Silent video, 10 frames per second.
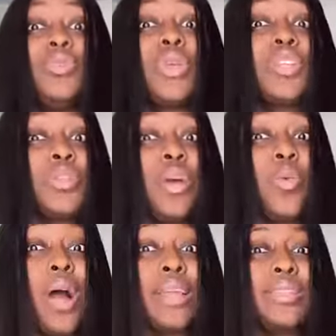
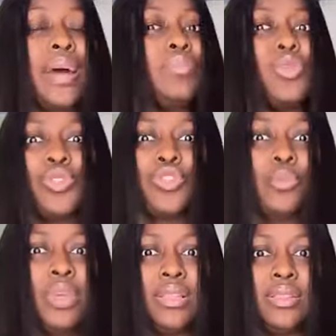Educational wise, I'm not
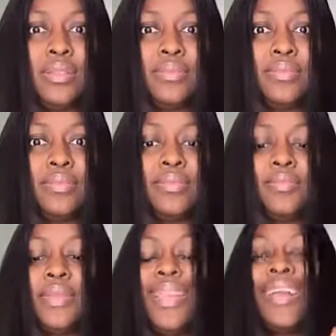your mate.
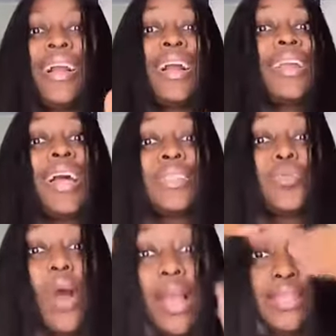
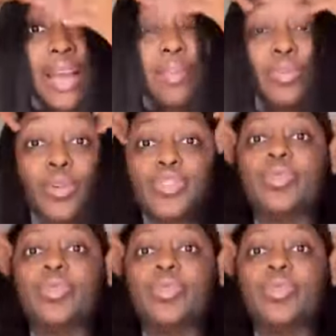Class wise, I'm